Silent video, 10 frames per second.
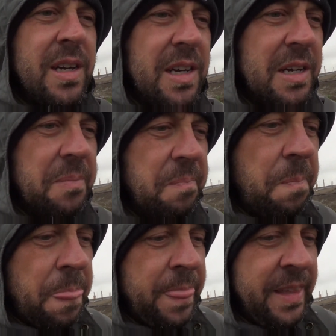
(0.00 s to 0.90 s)

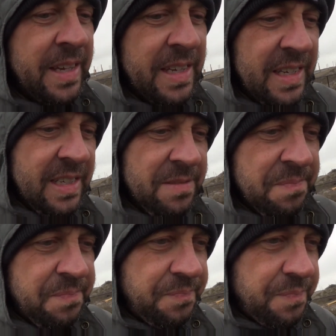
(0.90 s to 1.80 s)

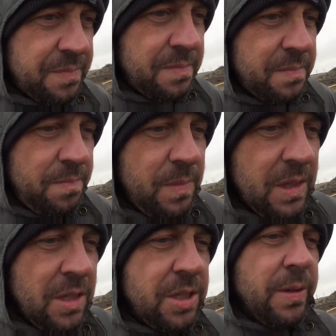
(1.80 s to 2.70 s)

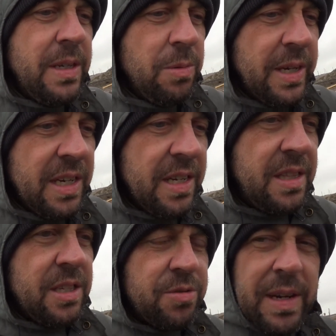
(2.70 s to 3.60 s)
anyway,
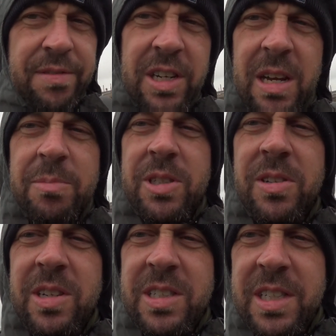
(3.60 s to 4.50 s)
this raven comes
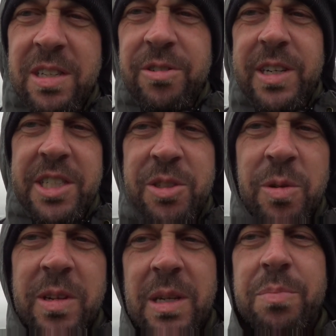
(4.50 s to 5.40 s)
along to the gray
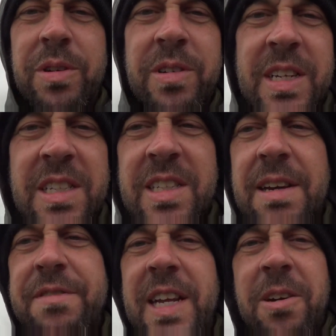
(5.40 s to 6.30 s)
squirrel that Bernd has
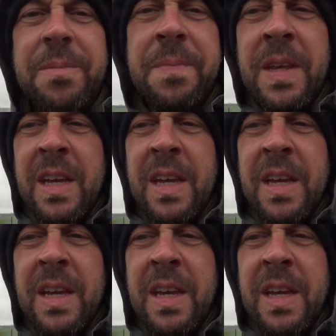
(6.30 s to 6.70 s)
left out